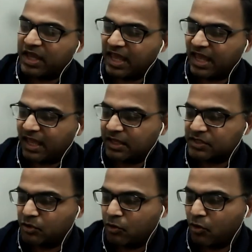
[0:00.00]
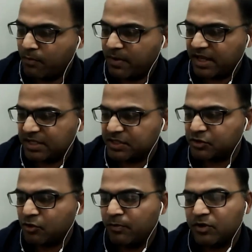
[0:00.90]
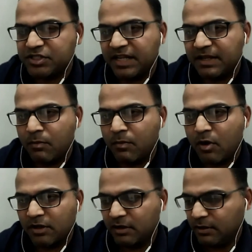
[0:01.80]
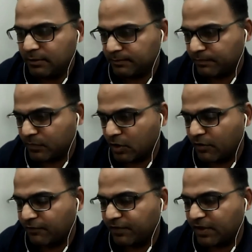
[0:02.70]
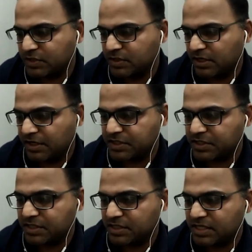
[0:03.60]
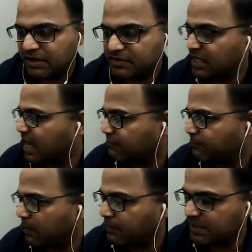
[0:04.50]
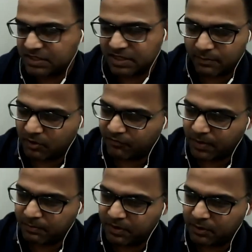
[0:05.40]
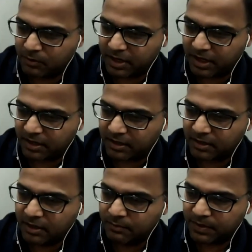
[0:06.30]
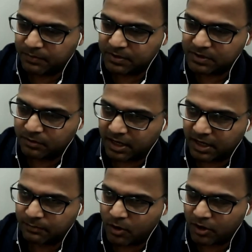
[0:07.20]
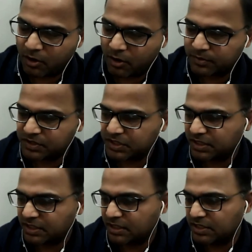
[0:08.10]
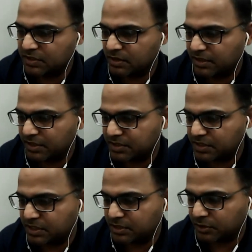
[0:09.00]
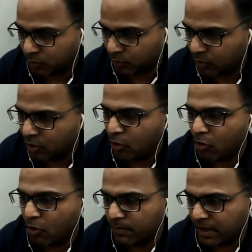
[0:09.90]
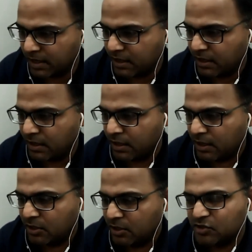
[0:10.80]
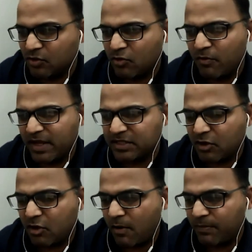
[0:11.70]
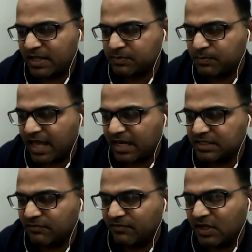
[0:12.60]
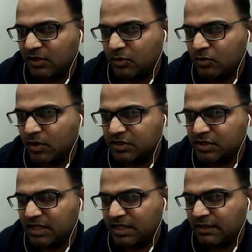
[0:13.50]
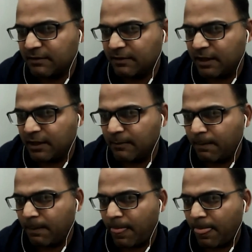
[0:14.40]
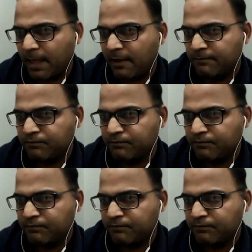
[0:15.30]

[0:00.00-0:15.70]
Okay, so HOMA is homeostatic model of insulin resistance. Actually, I have published a couple of paper looking at papers looking at body composition and insulin resistance through HOMA. So HOMA is a complex mechanism where you actually, um,